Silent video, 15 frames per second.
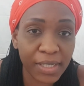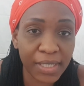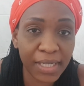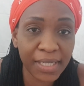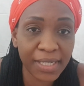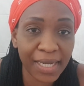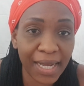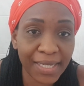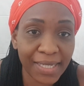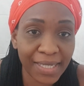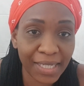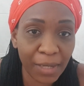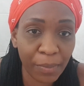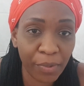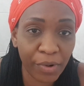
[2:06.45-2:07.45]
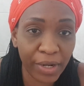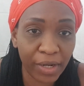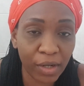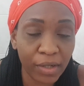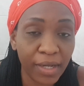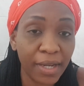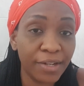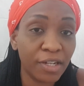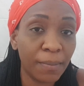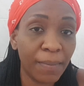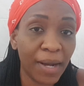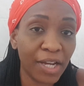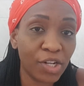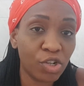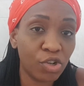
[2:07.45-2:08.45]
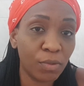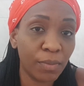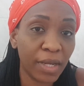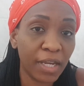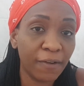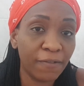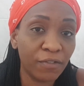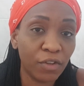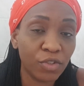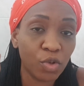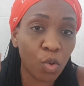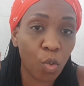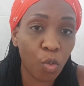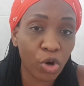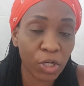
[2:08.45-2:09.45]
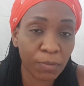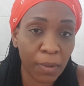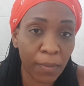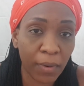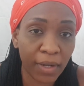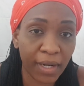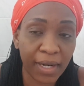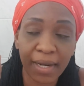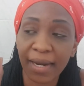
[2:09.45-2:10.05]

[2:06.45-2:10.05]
these are slippery in the bathroom if not washed properly.